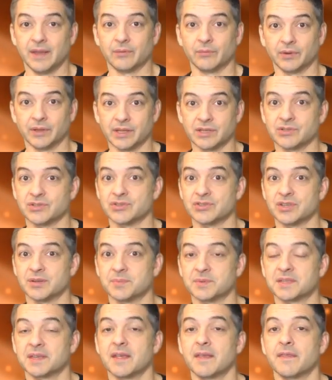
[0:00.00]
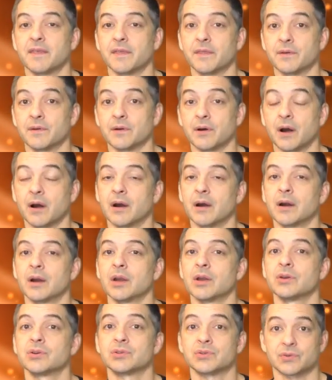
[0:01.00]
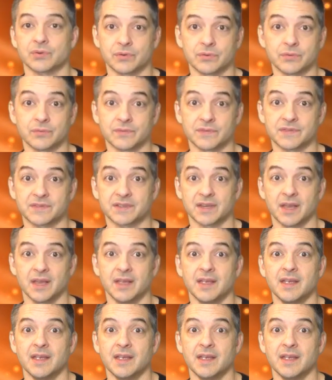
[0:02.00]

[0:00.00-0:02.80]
and relationships than there are truths.